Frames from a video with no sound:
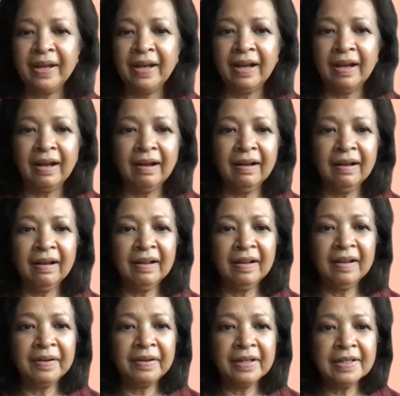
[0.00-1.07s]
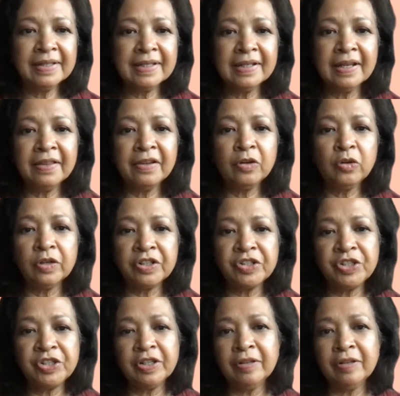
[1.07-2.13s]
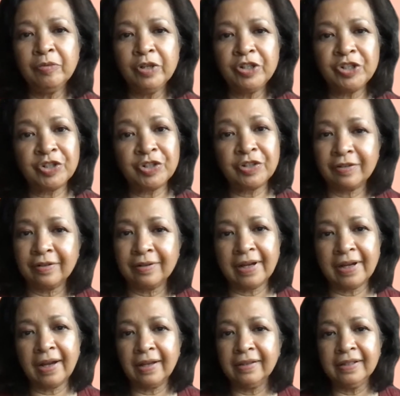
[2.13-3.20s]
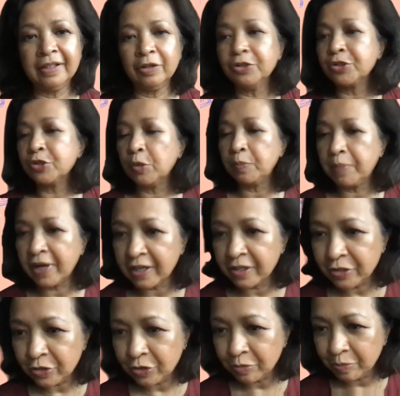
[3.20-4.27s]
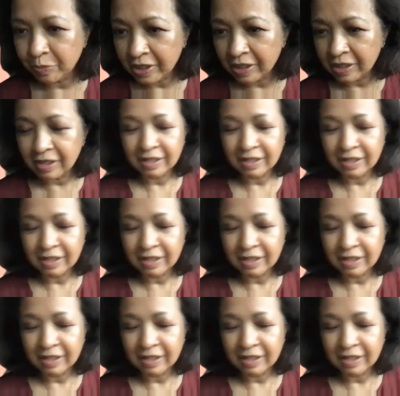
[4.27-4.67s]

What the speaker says: Here's another question, which I think also applies to me.